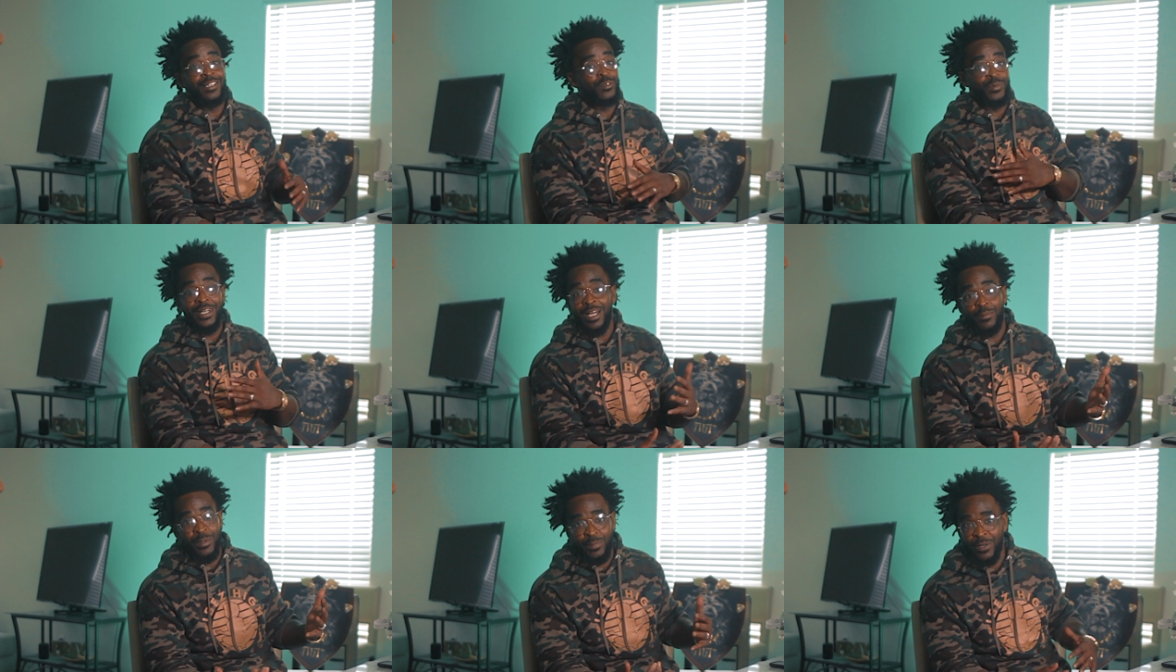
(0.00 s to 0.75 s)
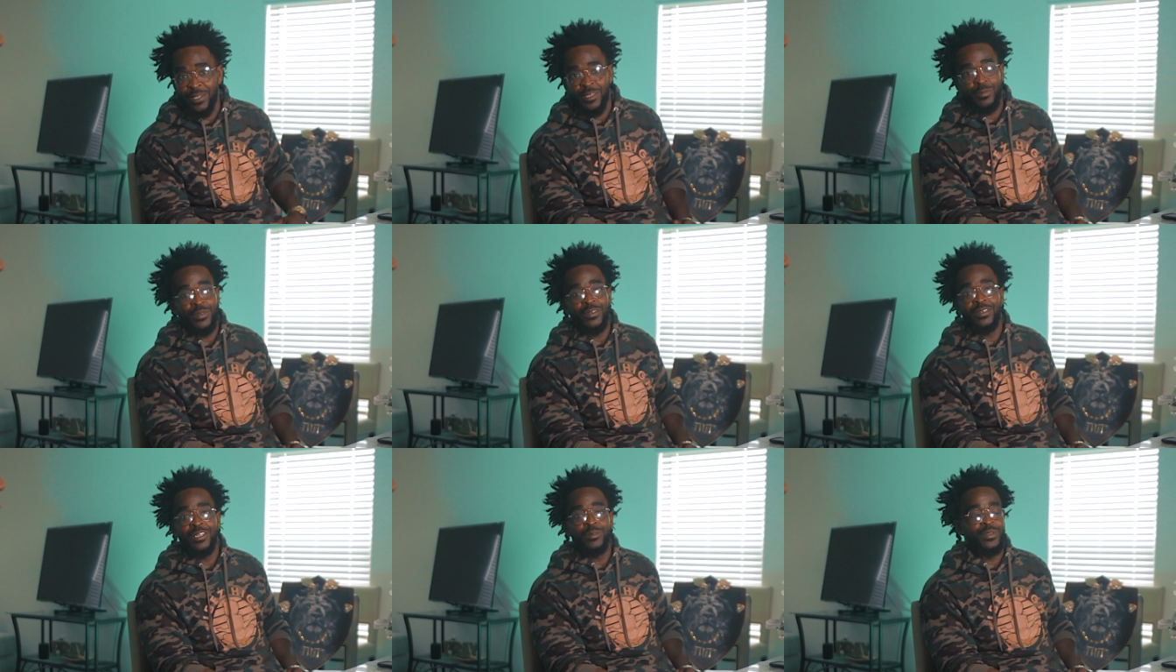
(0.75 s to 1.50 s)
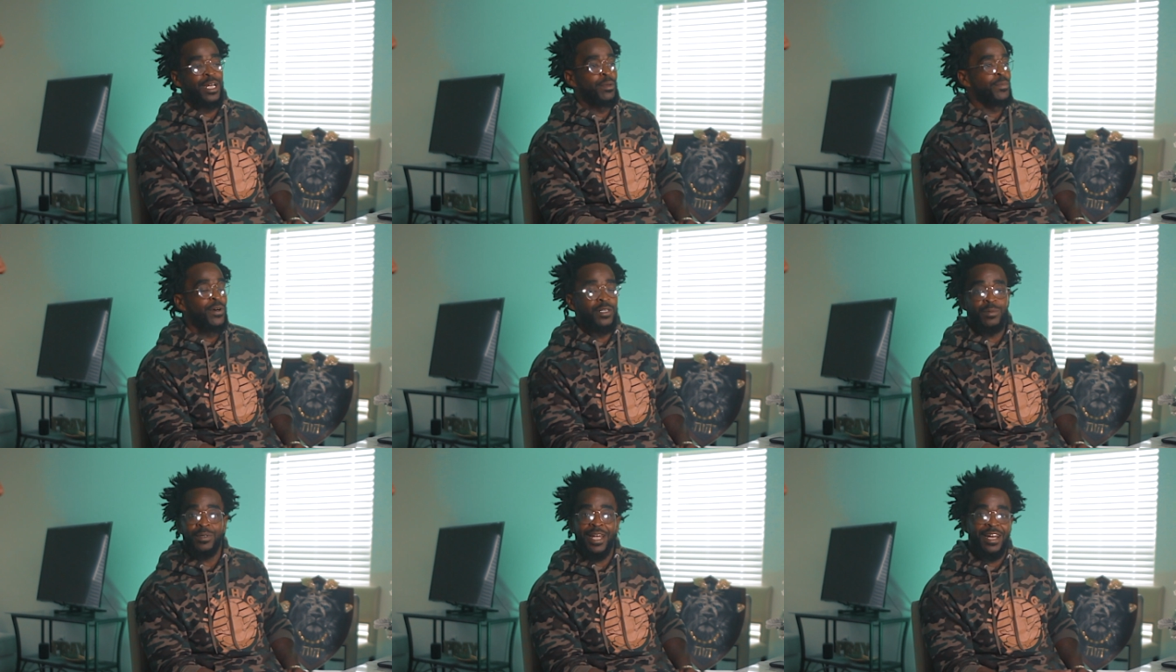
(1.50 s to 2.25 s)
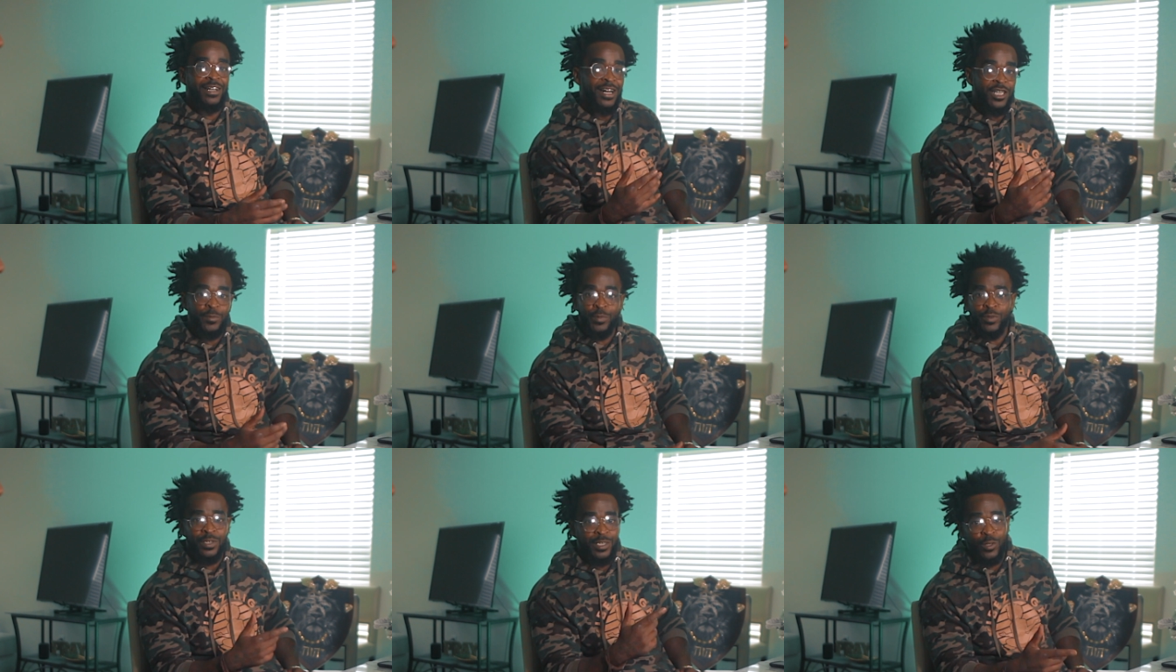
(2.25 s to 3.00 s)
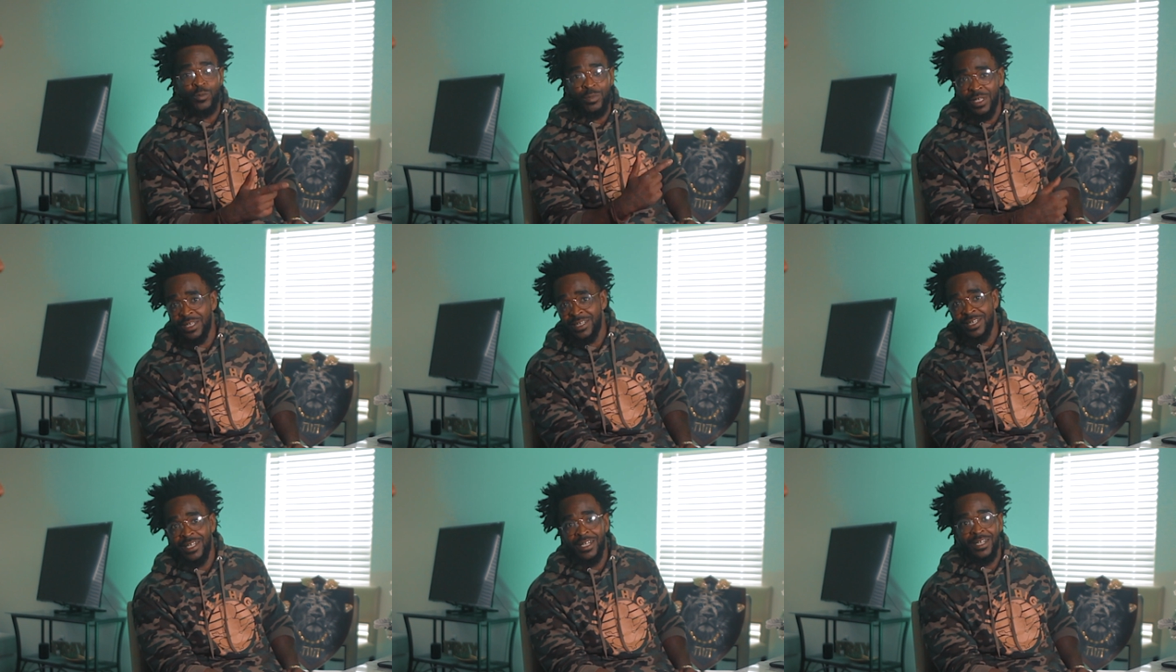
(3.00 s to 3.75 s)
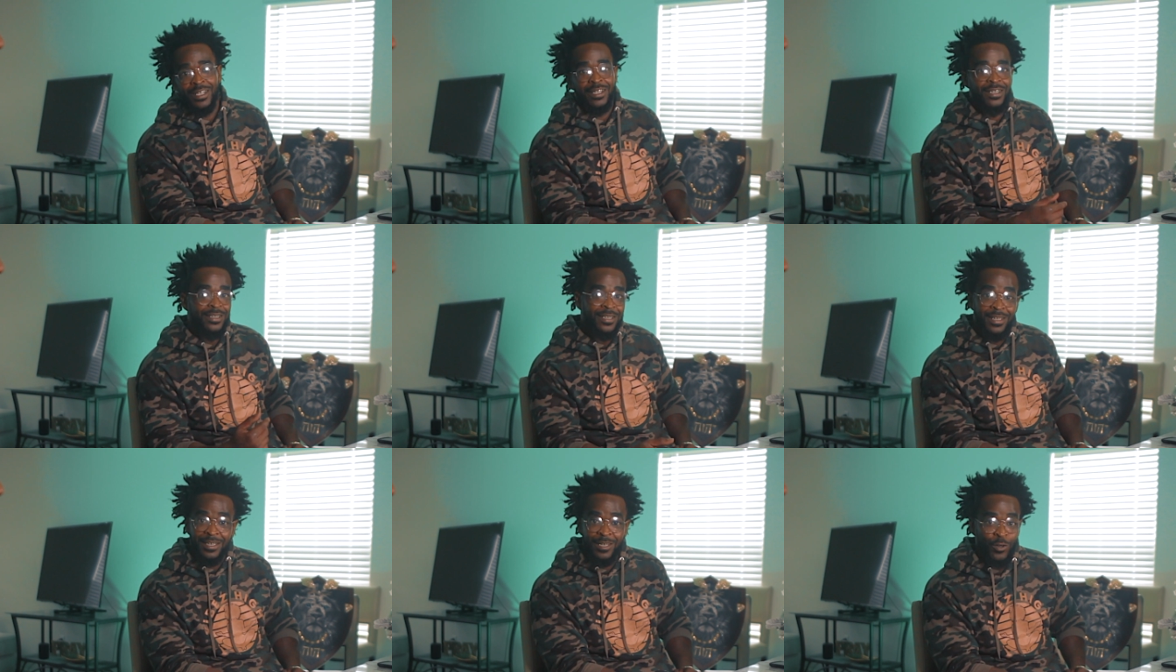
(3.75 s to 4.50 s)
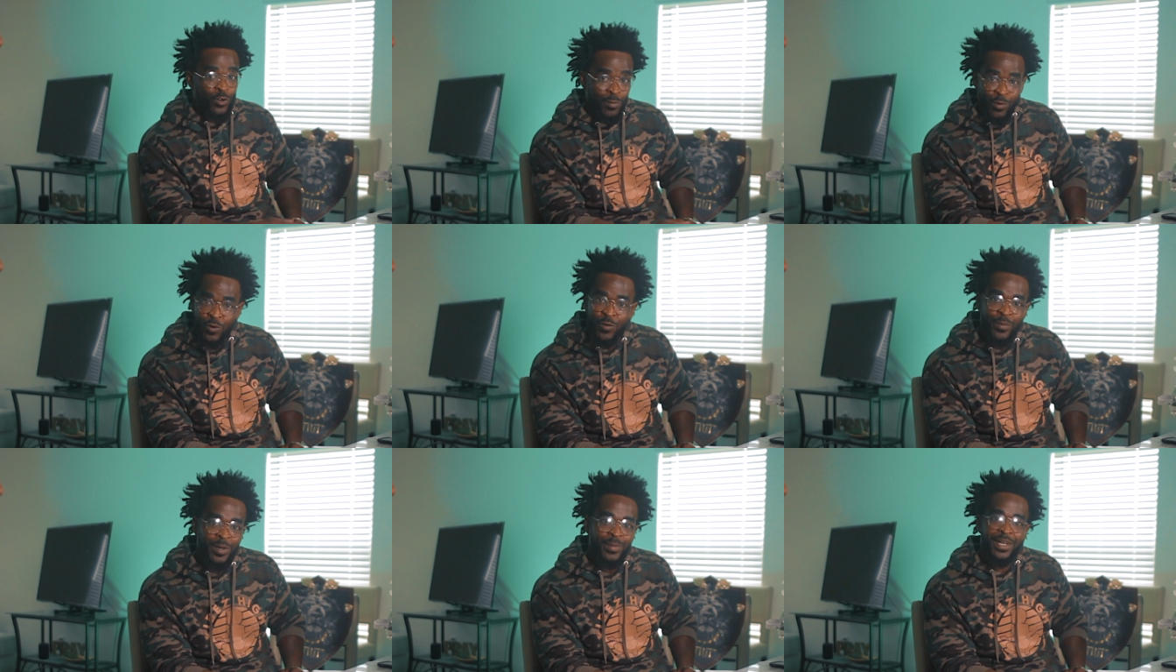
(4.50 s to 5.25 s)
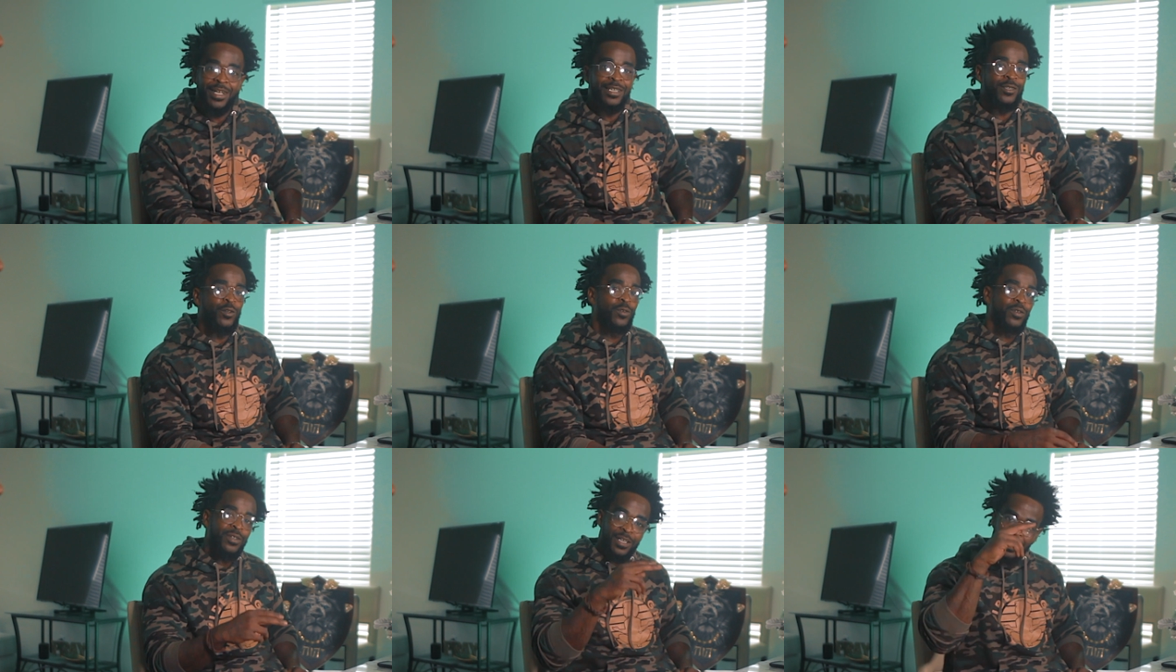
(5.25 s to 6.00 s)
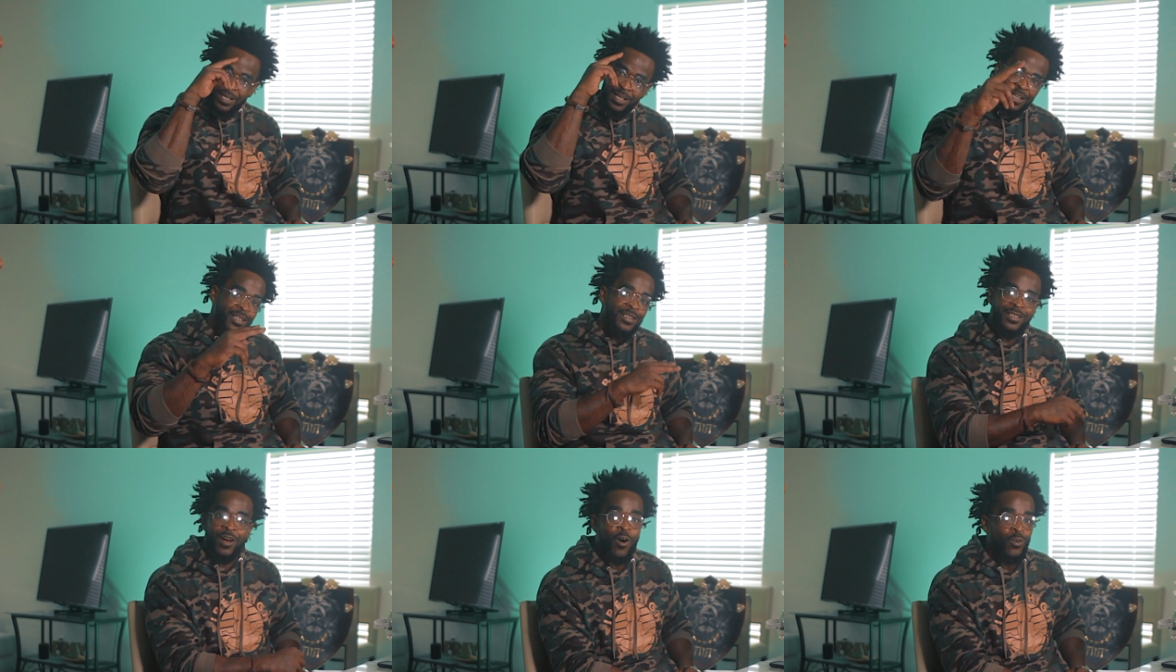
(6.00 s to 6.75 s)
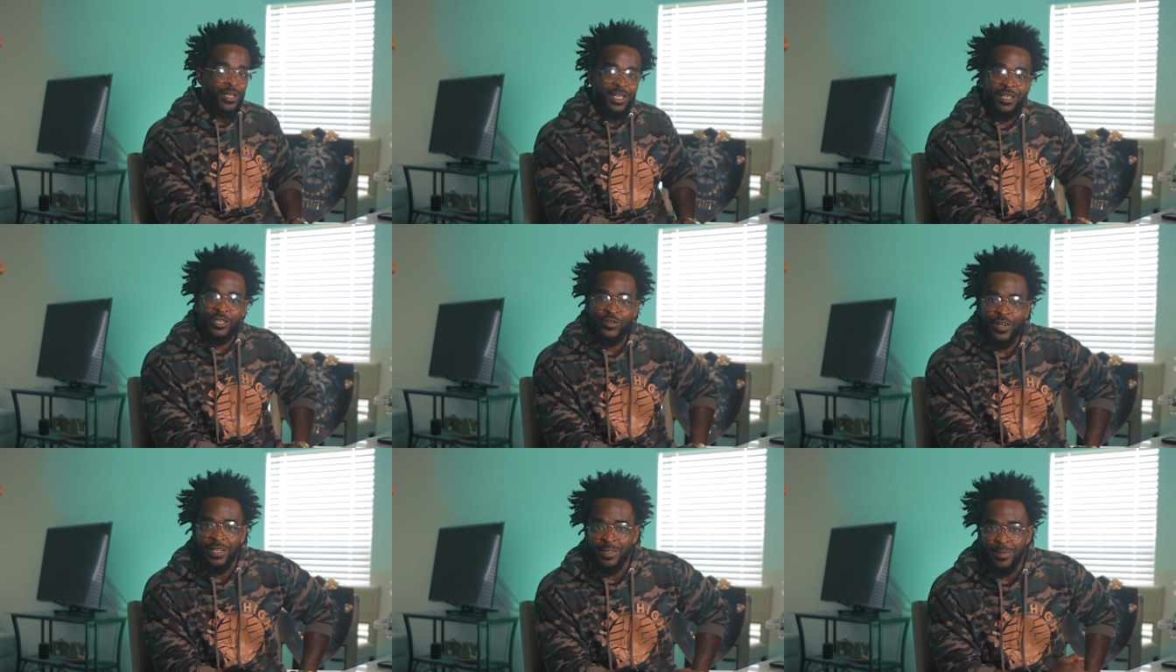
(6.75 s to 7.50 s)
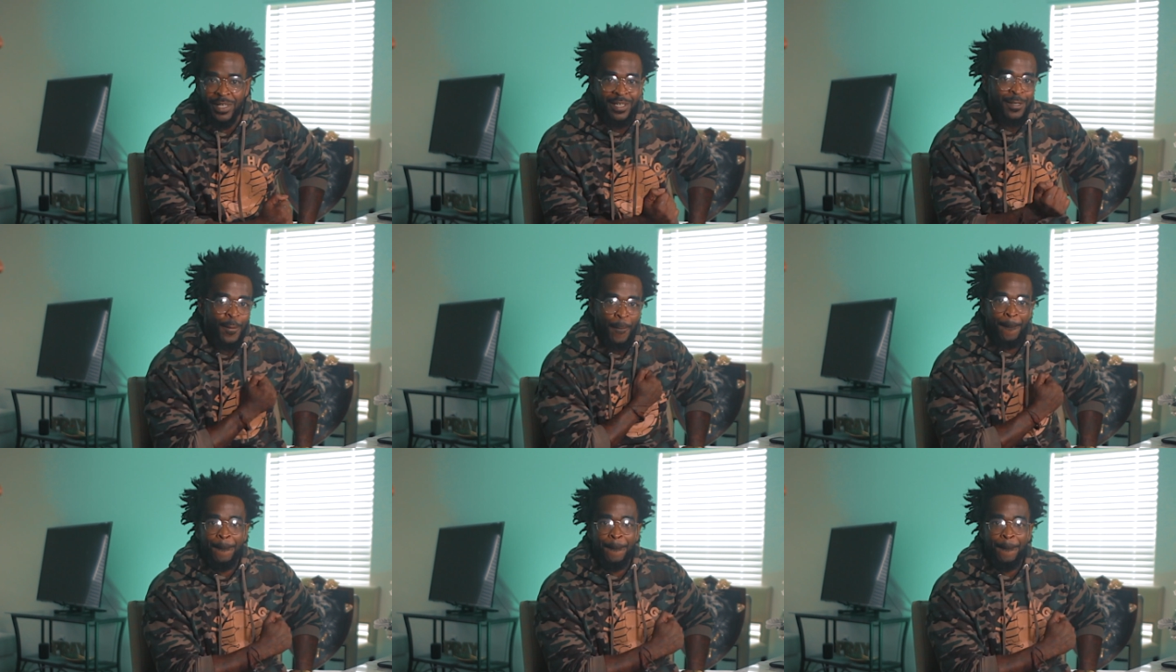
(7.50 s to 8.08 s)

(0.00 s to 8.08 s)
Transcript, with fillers: of this would not be possible. This would not be possible. They have contributed so much to this whole movement, man. So, to all the illustrators, man.